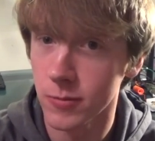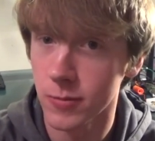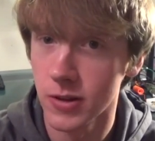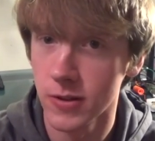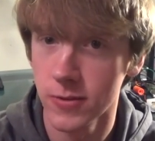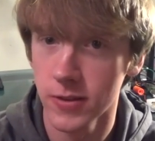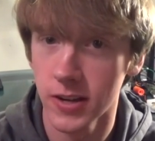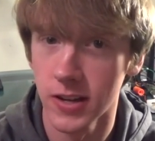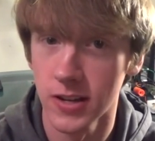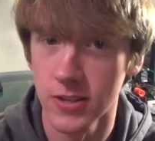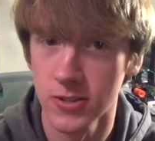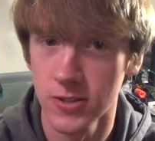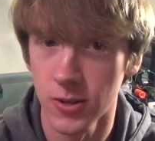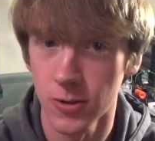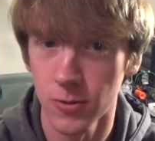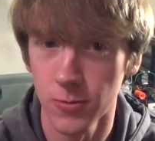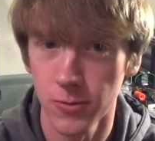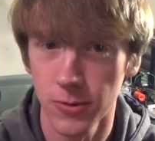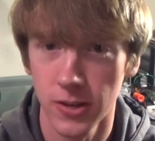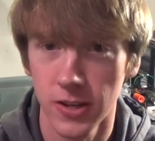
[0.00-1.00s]
But if you guys
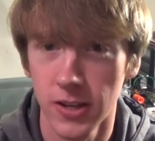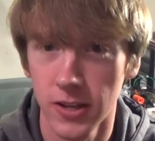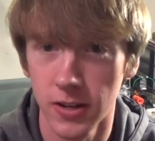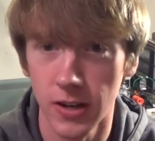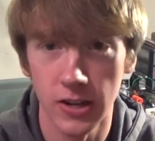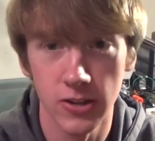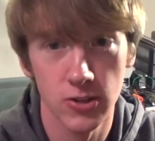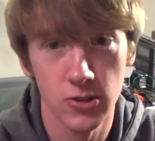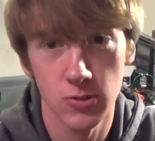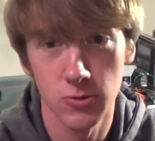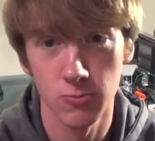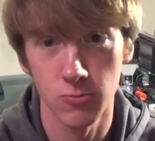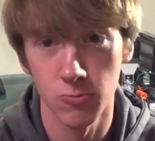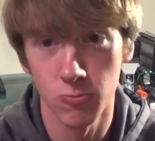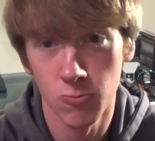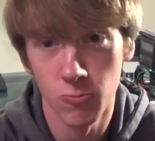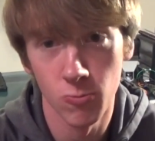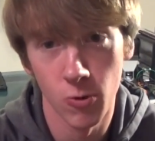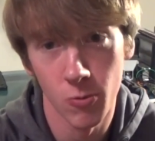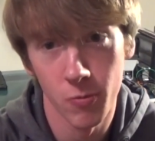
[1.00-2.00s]
don't, then I just
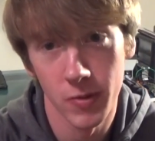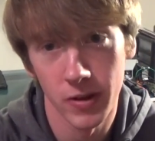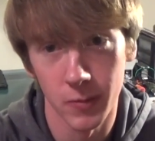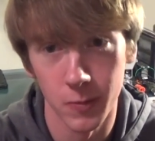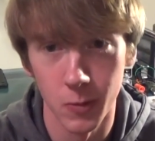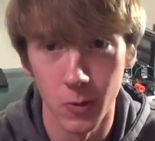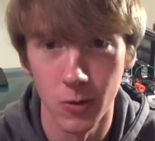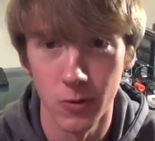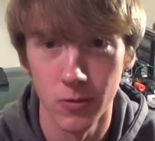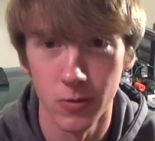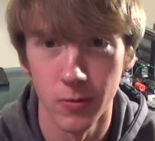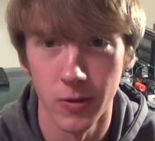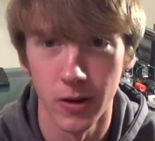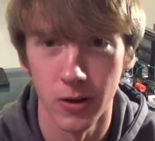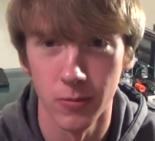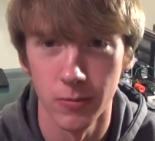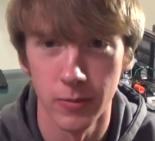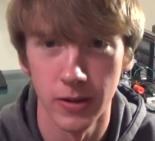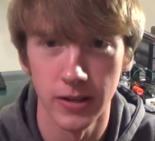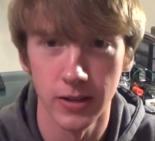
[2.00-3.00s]
won't make more of them. I'll
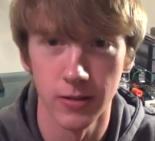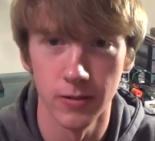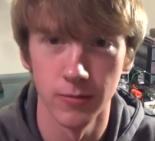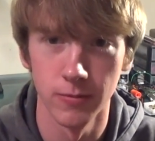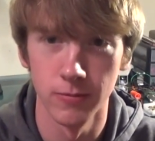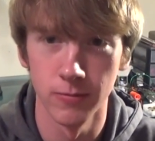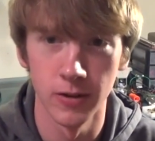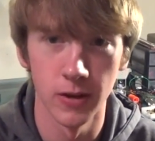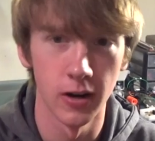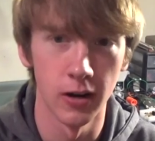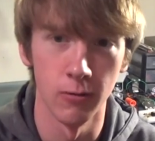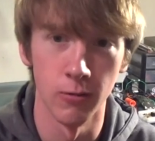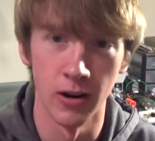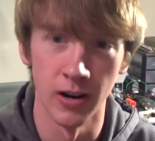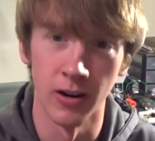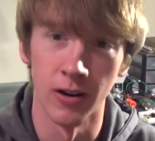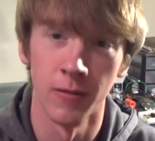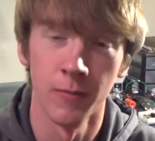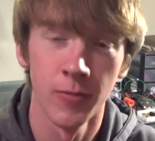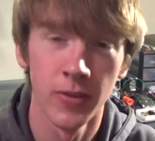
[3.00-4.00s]
make them very
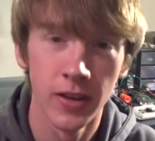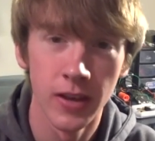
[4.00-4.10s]
rare.